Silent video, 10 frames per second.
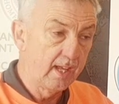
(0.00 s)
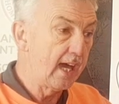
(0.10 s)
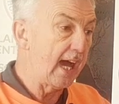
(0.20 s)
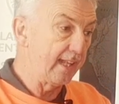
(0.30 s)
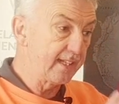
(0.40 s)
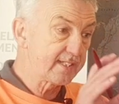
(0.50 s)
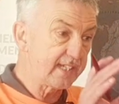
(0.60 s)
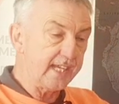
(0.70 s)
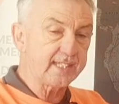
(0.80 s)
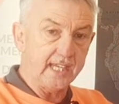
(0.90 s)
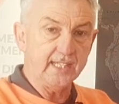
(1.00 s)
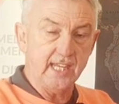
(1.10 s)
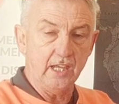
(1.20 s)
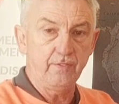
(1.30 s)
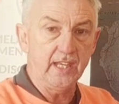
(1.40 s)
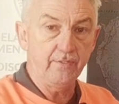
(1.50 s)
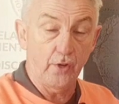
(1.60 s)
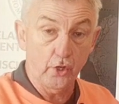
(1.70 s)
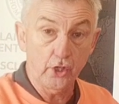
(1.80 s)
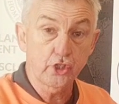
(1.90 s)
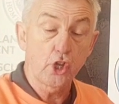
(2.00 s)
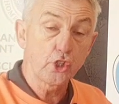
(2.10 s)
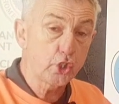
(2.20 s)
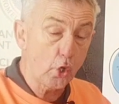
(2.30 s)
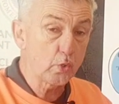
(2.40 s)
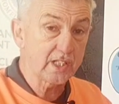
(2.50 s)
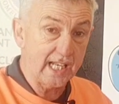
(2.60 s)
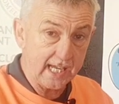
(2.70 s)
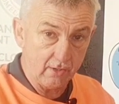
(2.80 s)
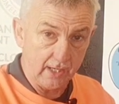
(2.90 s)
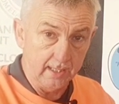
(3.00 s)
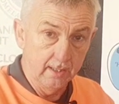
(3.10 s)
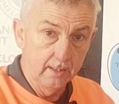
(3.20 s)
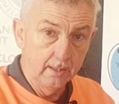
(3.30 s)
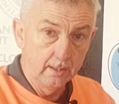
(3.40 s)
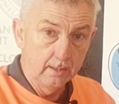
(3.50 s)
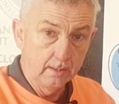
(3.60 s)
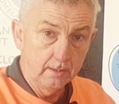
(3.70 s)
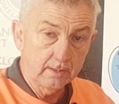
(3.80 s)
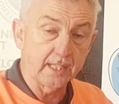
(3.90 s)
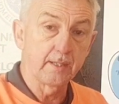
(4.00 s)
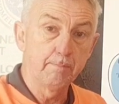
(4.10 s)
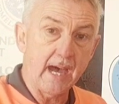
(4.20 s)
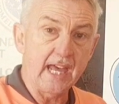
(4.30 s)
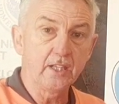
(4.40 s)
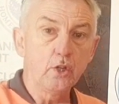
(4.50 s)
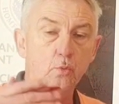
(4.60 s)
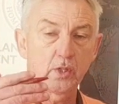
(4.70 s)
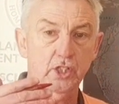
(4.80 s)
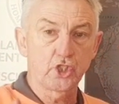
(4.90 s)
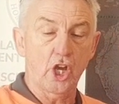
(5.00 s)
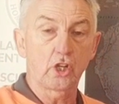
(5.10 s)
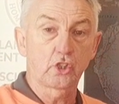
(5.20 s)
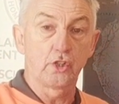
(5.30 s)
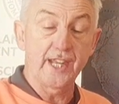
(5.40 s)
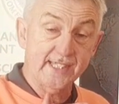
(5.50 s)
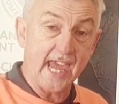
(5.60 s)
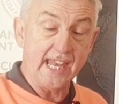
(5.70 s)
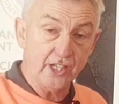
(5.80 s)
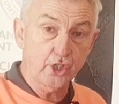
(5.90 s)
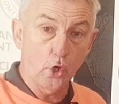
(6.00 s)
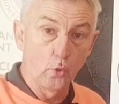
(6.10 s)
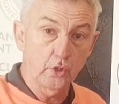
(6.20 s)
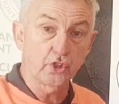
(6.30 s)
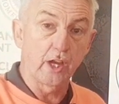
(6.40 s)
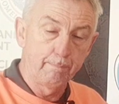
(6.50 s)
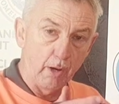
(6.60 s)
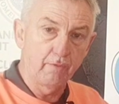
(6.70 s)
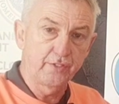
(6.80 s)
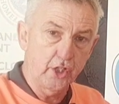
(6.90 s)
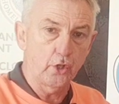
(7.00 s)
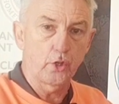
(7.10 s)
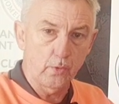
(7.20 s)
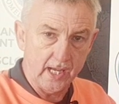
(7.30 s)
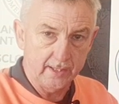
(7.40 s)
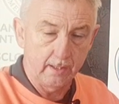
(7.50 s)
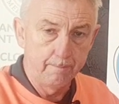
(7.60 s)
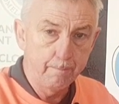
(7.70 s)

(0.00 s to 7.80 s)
And the CCTV footage shows clearly that the man with the shotgun is head and shoulders above the other raider.